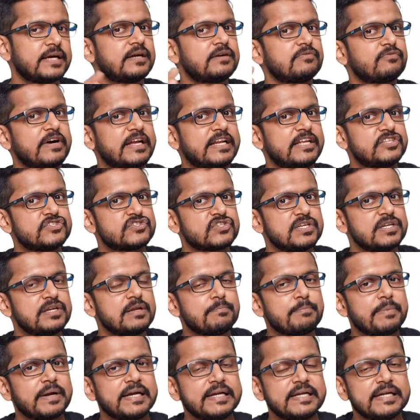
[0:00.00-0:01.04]
are financially
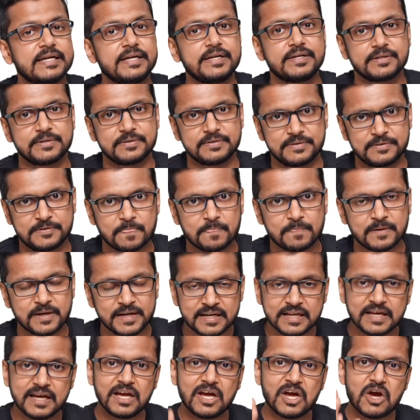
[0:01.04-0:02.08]
dependent,
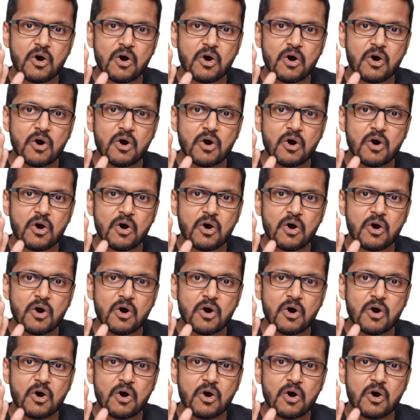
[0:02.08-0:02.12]
right?